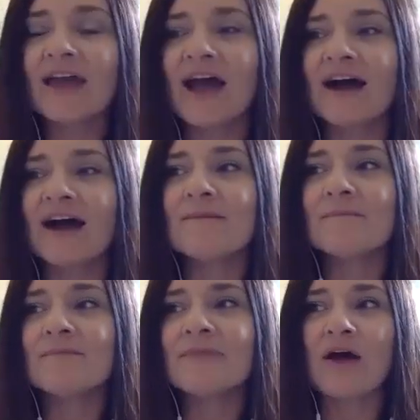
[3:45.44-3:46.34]

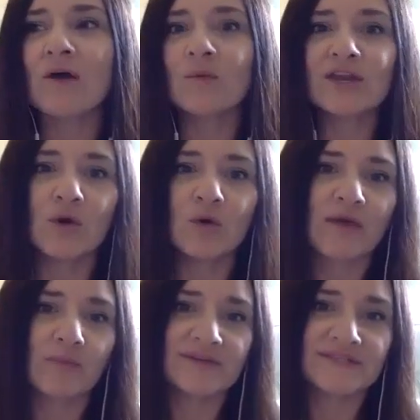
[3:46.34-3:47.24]
Now we know
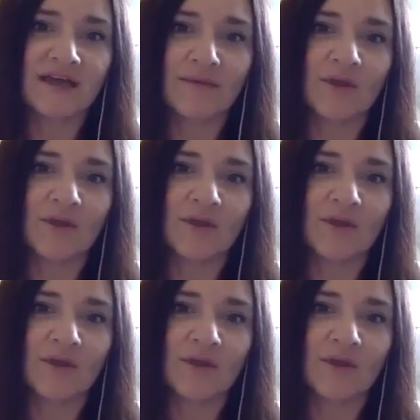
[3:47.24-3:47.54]
that with some,